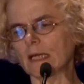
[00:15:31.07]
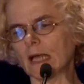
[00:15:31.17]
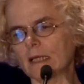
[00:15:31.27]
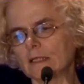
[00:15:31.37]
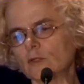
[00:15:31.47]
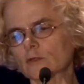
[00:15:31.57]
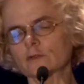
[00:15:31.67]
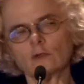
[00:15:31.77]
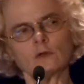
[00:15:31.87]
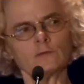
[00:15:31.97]
And it
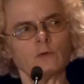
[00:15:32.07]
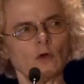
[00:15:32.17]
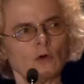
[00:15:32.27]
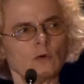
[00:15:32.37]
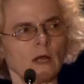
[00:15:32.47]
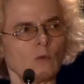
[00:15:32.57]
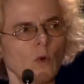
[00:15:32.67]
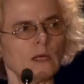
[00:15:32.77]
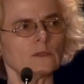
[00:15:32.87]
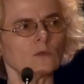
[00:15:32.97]
does not follow on a
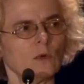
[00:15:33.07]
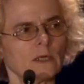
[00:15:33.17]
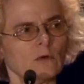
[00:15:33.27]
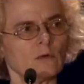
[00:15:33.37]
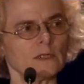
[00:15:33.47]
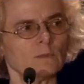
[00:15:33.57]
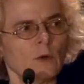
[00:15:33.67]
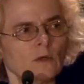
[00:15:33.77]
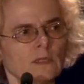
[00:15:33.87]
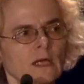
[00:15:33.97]
one-to-one
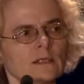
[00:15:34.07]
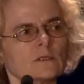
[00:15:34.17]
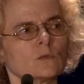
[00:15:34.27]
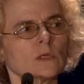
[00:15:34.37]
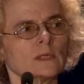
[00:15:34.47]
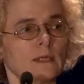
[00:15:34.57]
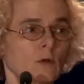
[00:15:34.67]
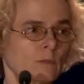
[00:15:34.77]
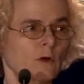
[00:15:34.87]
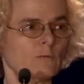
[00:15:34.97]
correspondence with the
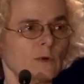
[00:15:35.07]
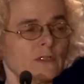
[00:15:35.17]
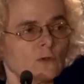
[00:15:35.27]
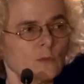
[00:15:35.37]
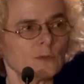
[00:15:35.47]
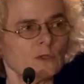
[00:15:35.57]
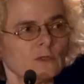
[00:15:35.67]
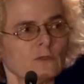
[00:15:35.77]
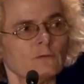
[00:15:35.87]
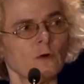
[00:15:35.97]
number of
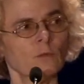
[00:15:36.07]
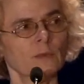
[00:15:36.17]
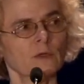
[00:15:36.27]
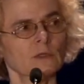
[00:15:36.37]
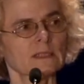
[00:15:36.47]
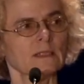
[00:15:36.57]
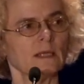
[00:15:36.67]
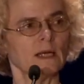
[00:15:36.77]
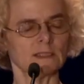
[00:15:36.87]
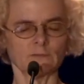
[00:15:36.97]
prescriptions of opioids
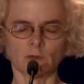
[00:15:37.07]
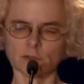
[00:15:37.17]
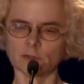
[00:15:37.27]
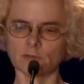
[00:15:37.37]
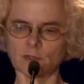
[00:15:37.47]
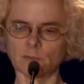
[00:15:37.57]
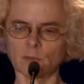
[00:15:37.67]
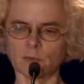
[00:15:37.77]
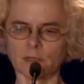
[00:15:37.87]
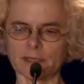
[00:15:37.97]
as a function of the
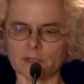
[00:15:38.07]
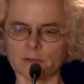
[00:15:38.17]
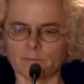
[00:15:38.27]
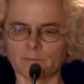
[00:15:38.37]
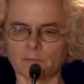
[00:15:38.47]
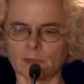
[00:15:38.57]
population.